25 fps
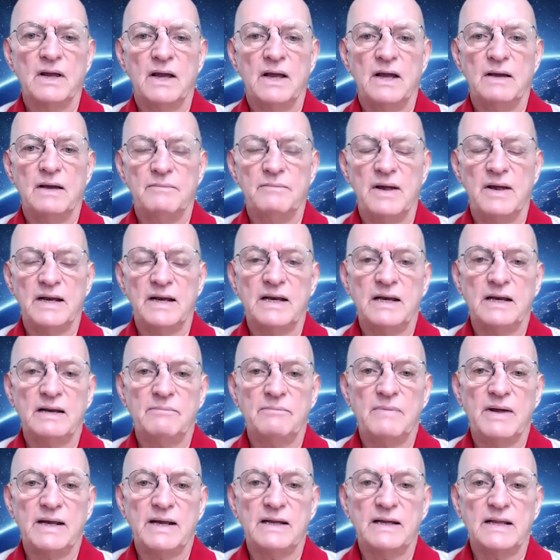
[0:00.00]

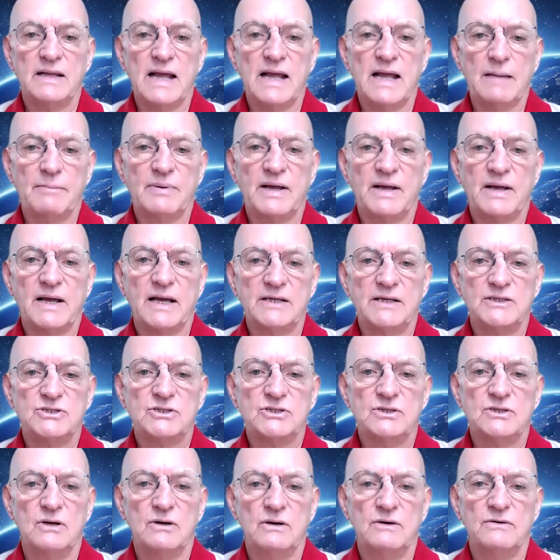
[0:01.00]
making the
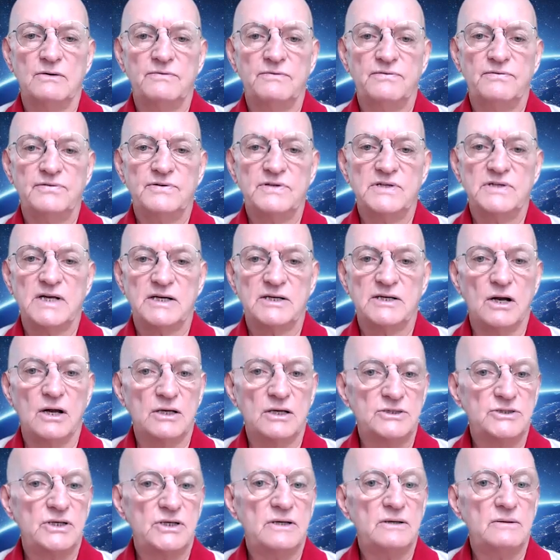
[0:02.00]
application of
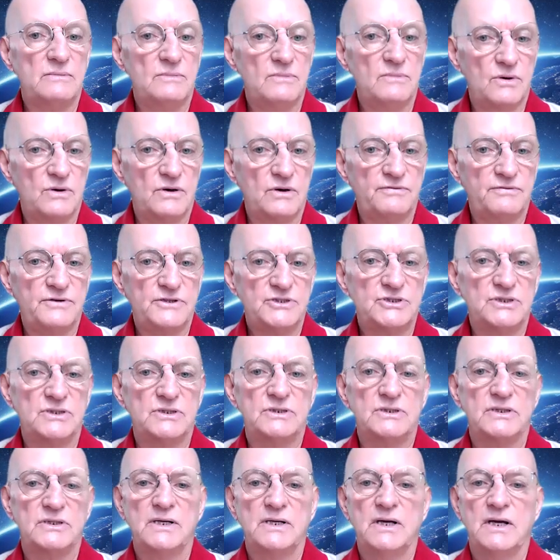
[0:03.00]
technology more efficient.
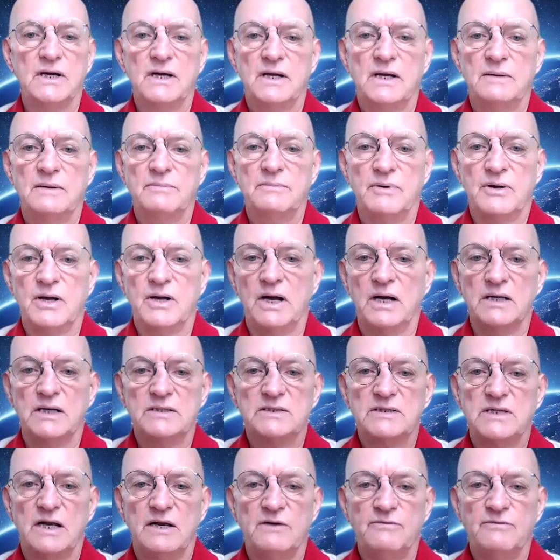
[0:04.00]

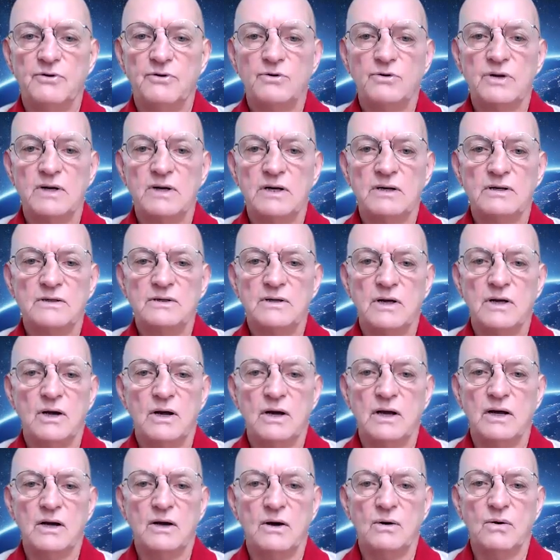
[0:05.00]
Because if you can
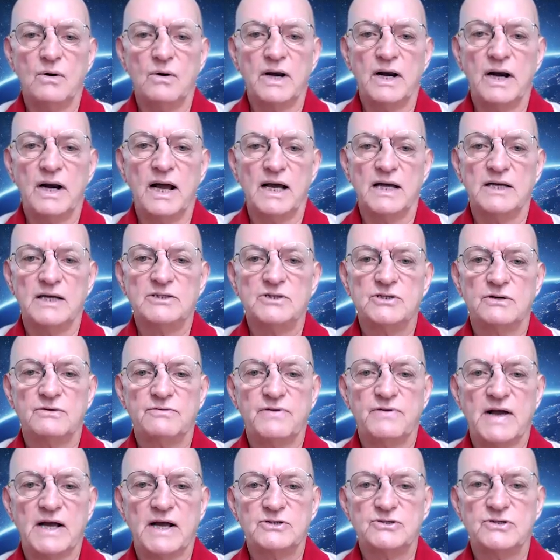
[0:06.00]
organize your
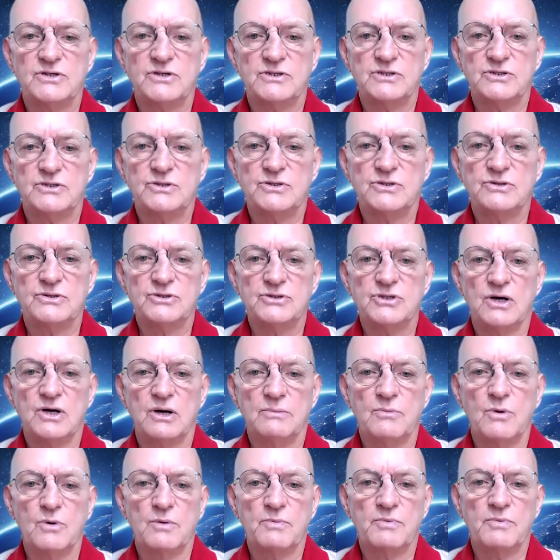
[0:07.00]
factory to do the
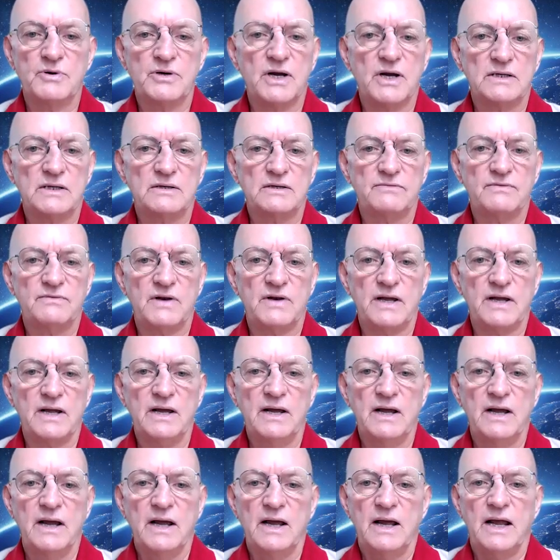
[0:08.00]
job more productively
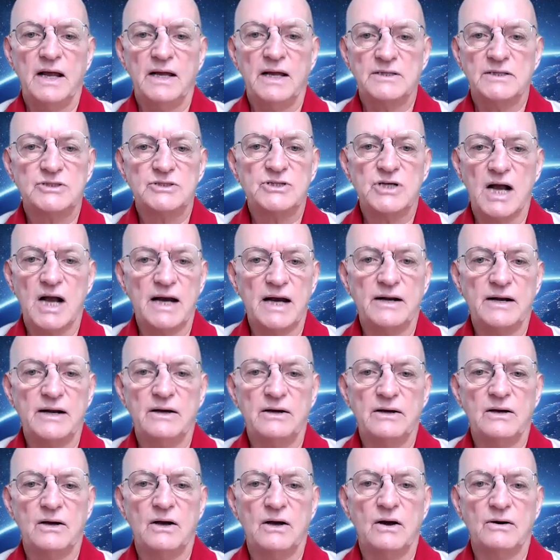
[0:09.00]
in
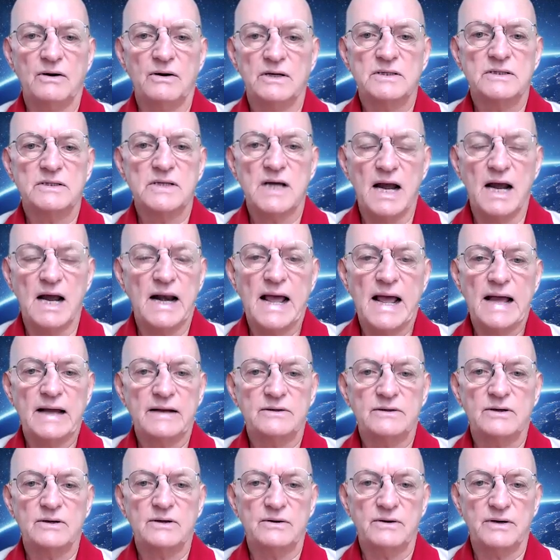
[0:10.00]
China or in
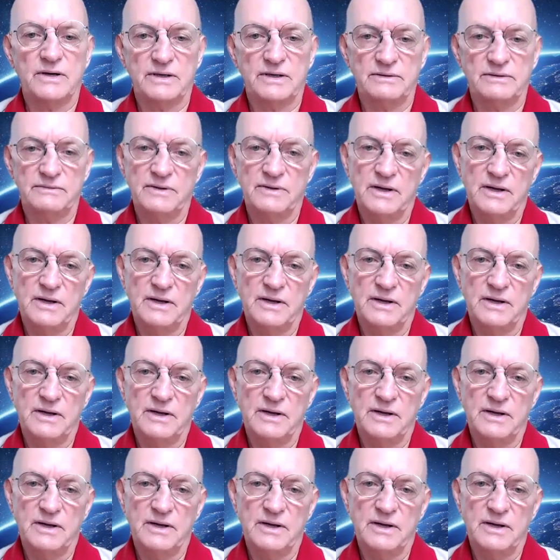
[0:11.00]
Thailand or in